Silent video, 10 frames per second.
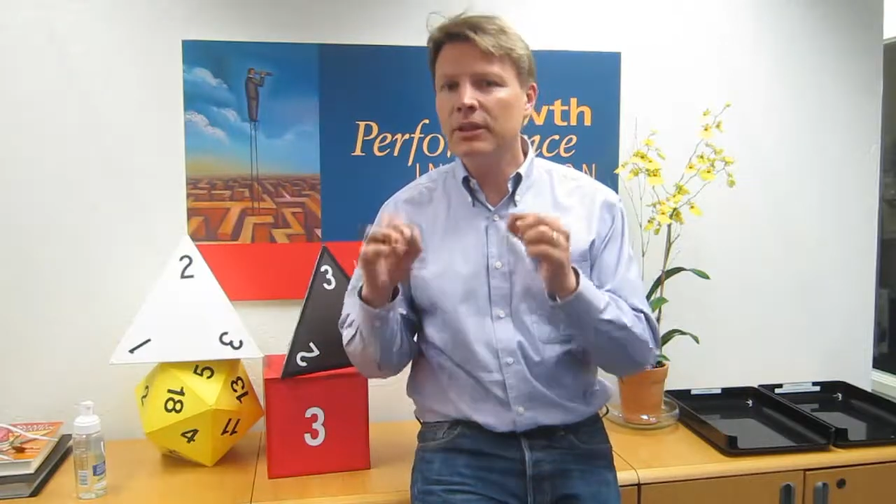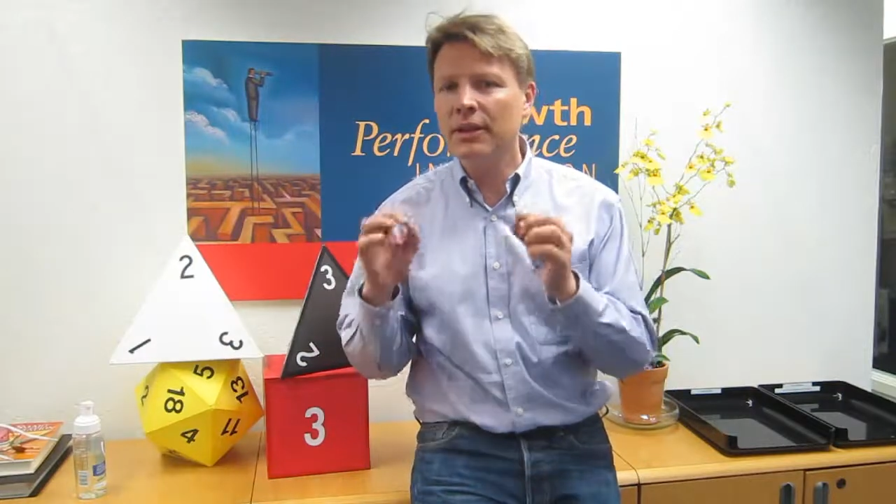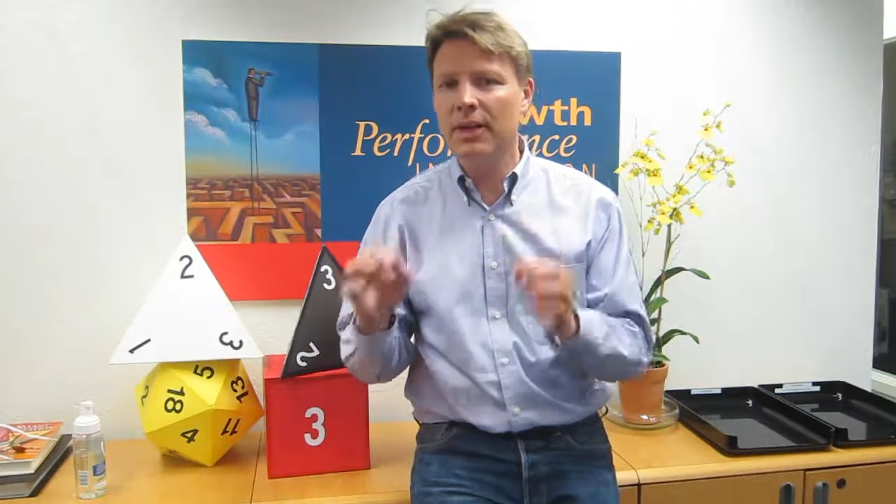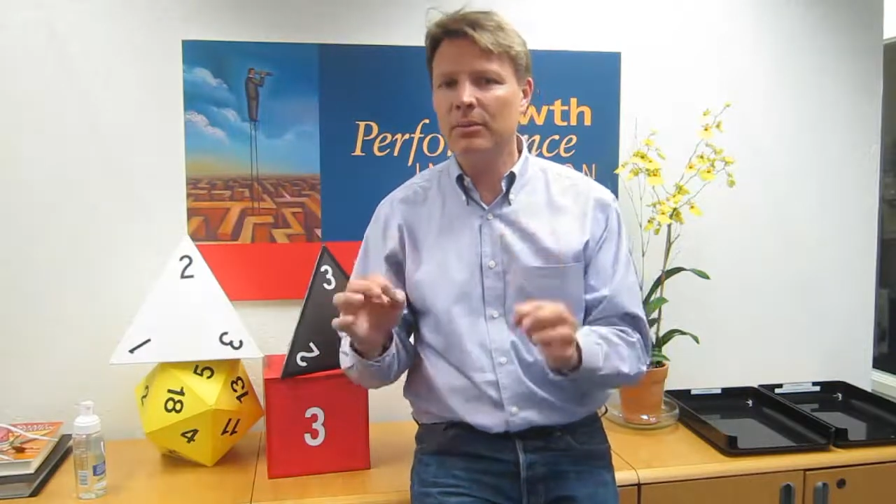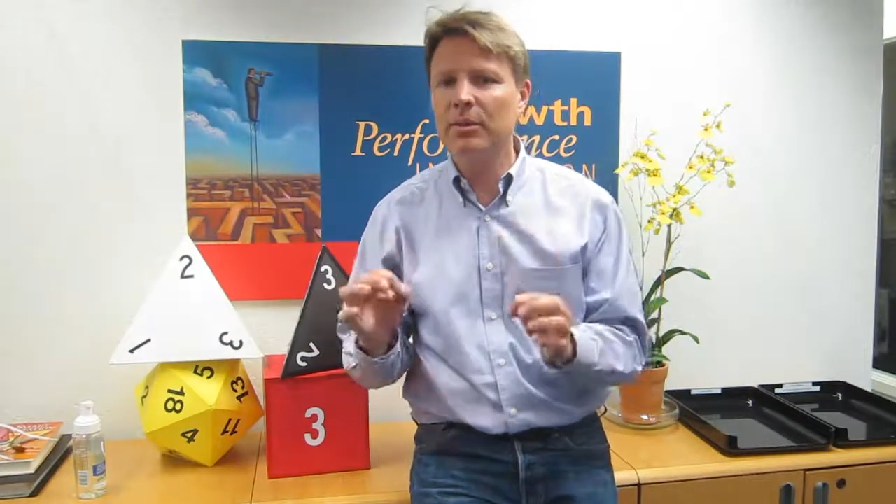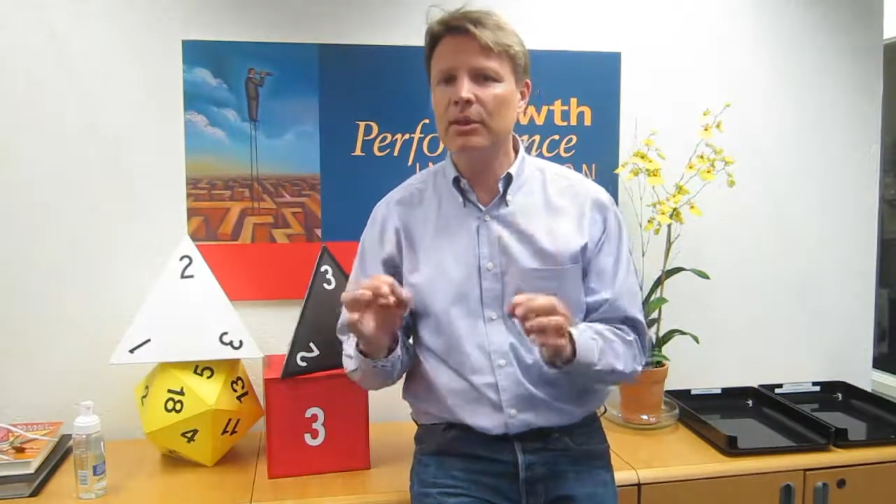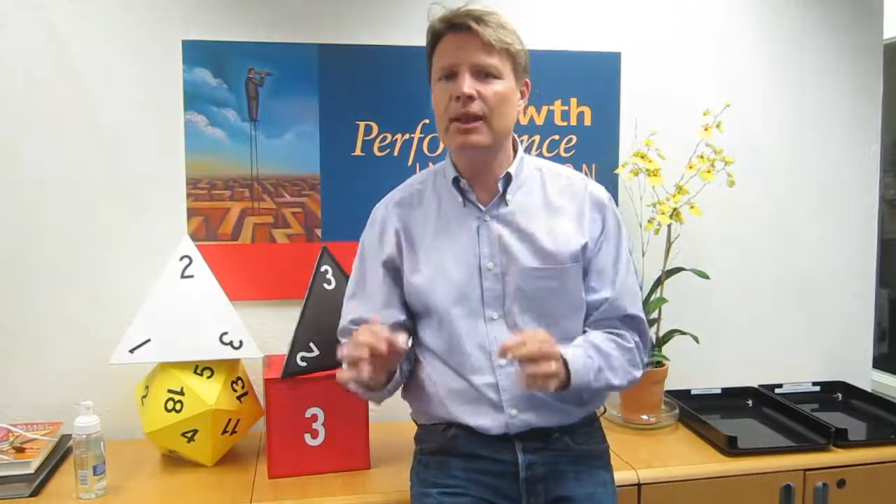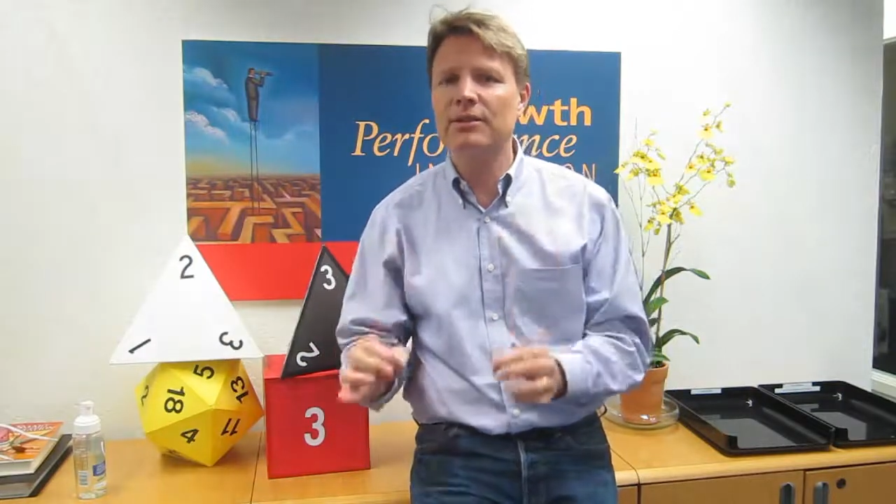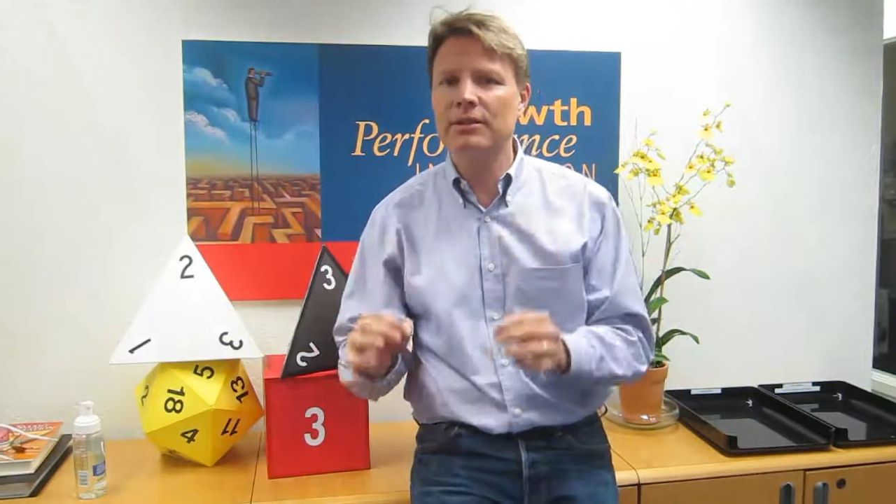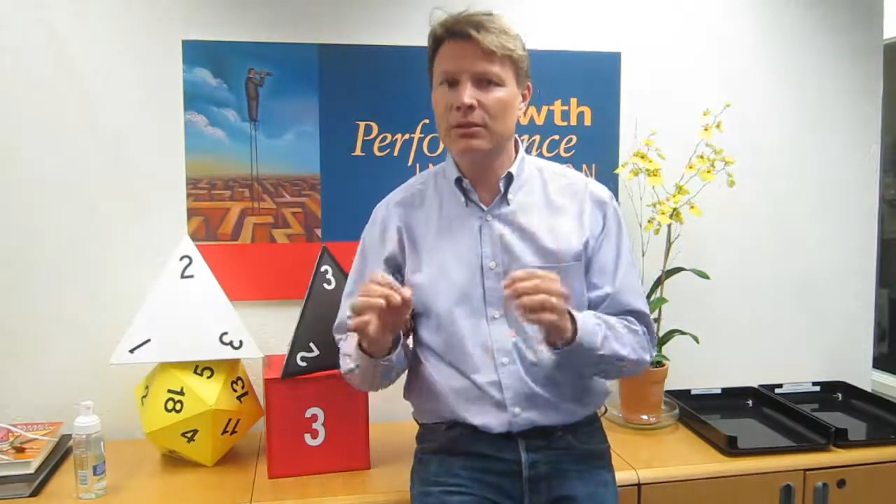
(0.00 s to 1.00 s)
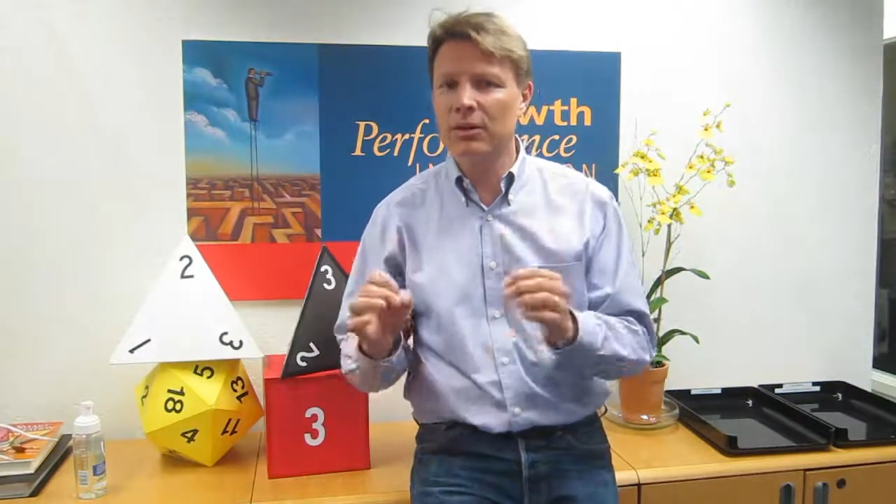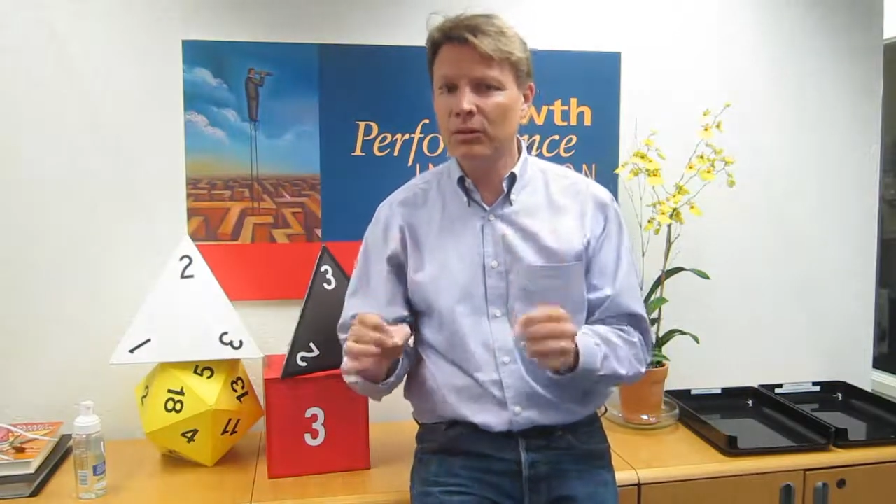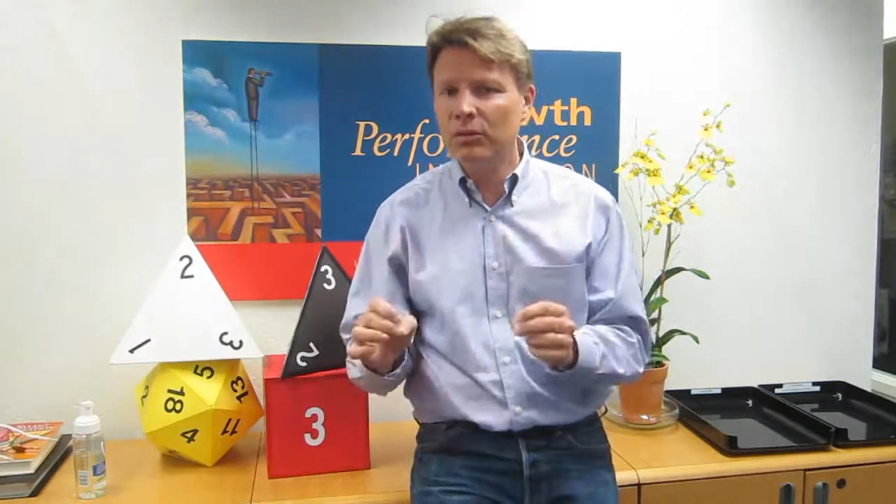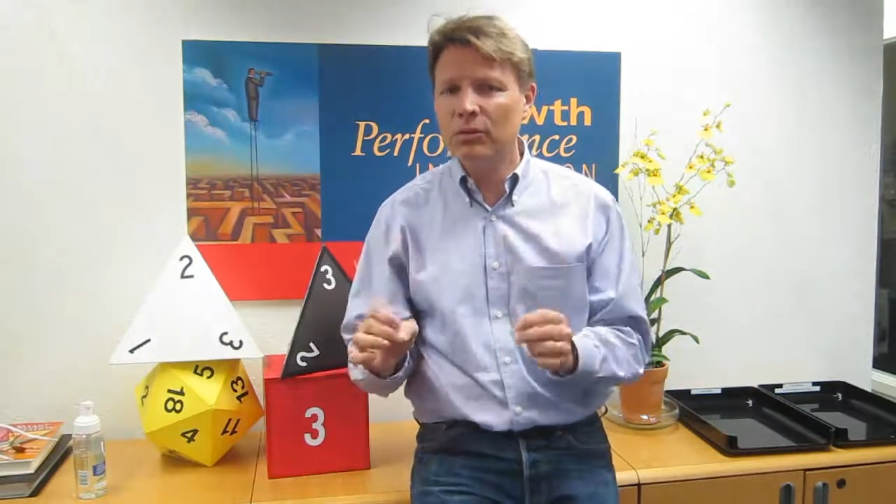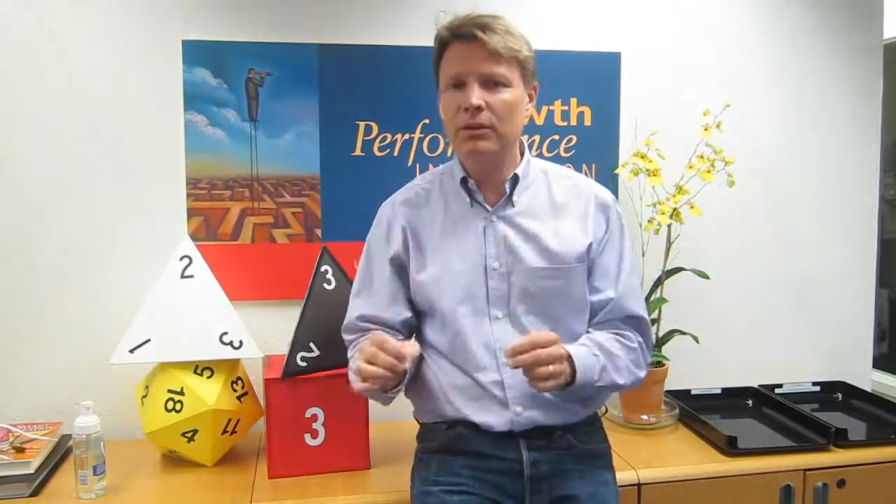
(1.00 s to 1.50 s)
complex
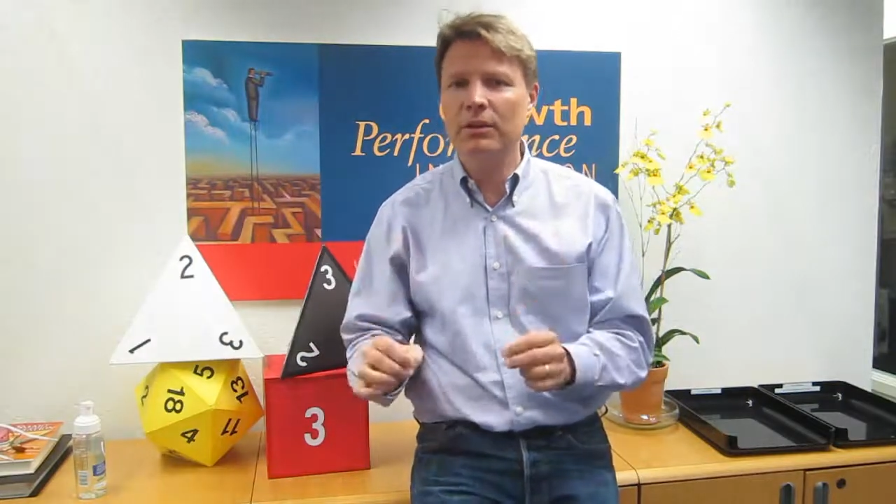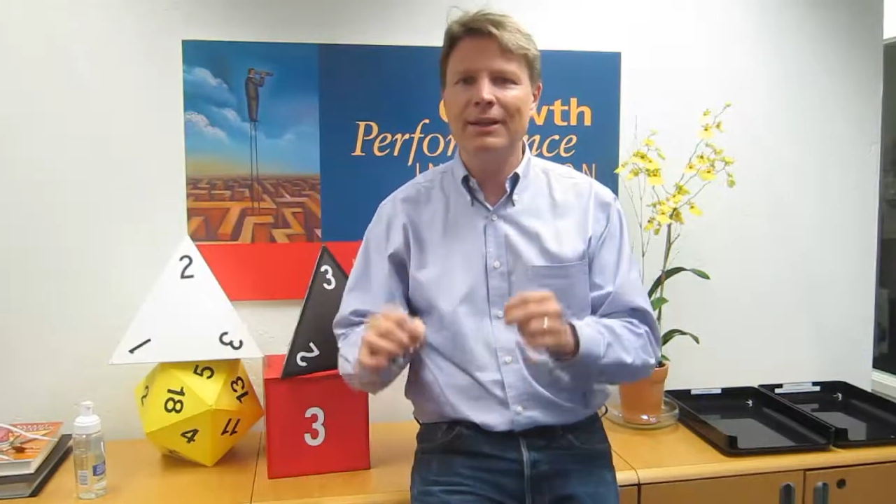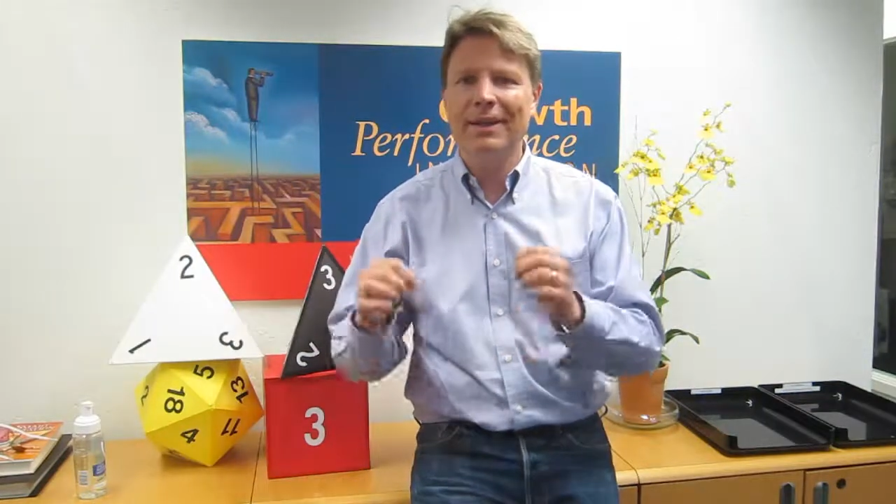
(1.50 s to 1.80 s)
cultural